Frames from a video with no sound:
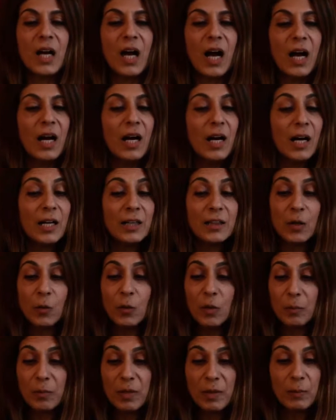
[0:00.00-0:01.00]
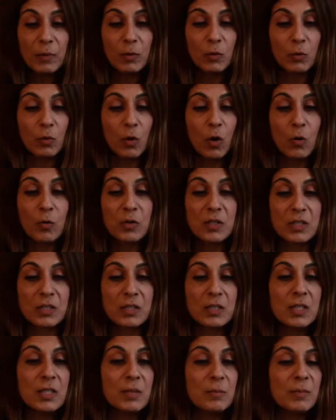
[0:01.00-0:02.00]
And there were people who
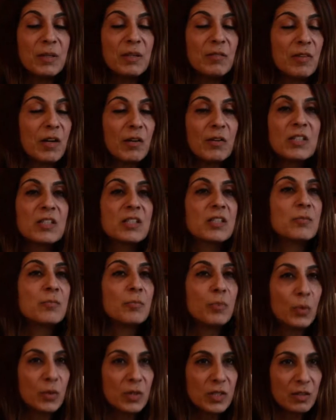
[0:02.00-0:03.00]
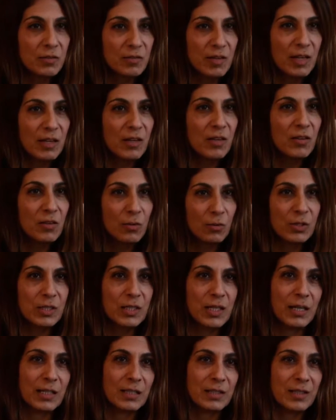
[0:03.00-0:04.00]
always been very supportive and
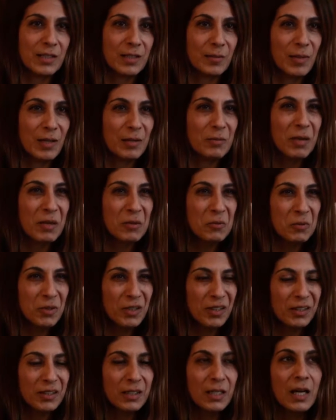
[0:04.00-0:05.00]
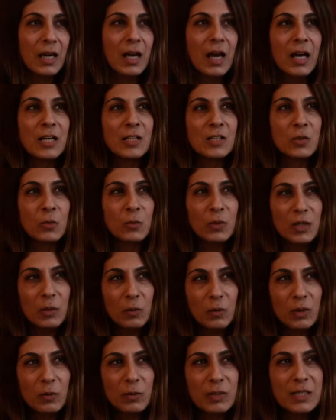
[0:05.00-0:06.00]
enthusiastic about my work. So we
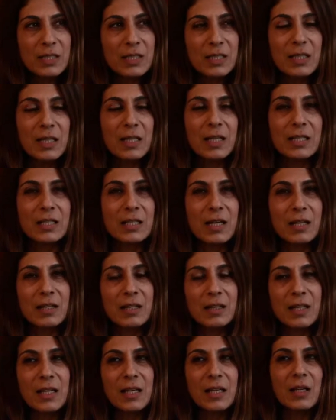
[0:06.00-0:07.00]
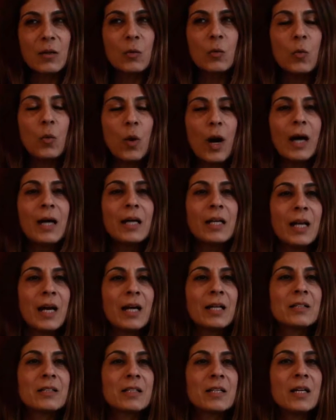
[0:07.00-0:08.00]
were sitting and thinking, why
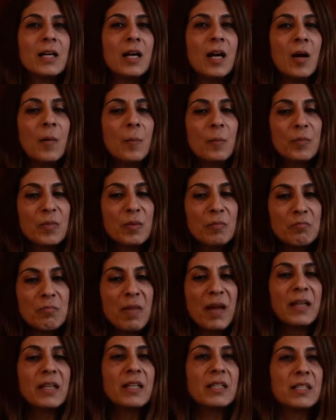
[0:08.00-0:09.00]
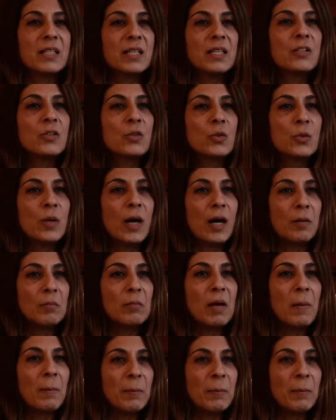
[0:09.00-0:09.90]
not make it into a